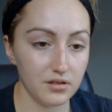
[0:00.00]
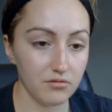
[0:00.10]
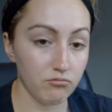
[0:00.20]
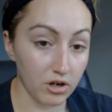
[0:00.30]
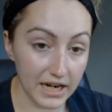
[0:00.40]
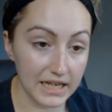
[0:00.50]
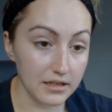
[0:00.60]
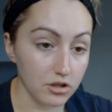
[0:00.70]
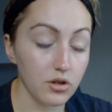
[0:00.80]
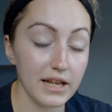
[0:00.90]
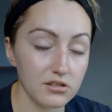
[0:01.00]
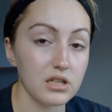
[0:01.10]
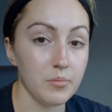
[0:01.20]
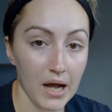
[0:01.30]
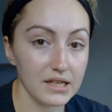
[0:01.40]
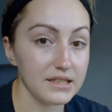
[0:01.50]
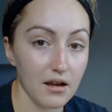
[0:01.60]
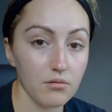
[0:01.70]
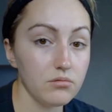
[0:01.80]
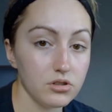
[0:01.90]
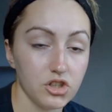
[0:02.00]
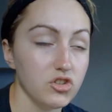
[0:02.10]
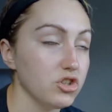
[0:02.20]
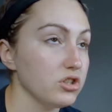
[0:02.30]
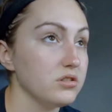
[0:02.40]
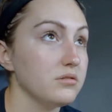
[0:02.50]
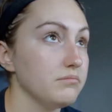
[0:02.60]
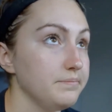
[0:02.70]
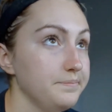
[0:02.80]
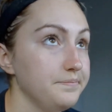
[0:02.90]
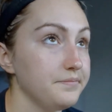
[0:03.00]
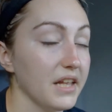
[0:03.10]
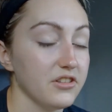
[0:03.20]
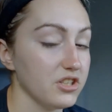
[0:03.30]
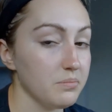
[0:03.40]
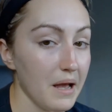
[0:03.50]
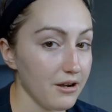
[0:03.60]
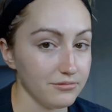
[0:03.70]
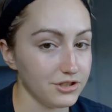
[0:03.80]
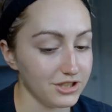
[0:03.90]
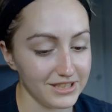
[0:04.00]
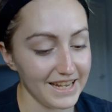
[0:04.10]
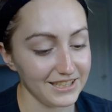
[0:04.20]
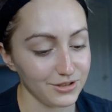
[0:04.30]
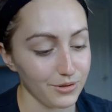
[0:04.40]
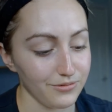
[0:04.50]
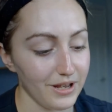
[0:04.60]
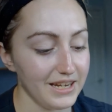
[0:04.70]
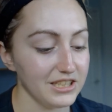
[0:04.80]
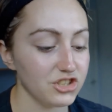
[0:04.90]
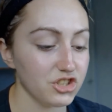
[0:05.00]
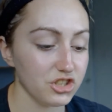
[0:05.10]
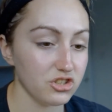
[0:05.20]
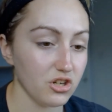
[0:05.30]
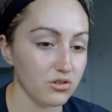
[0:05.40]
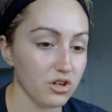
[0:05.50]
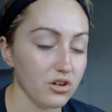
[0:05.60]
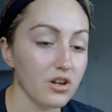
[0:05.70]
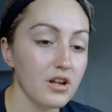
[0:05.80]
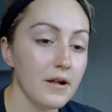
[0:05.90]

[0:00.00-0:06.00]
really, you literally pass out. You just, the smell just takes you over, and it's just so good.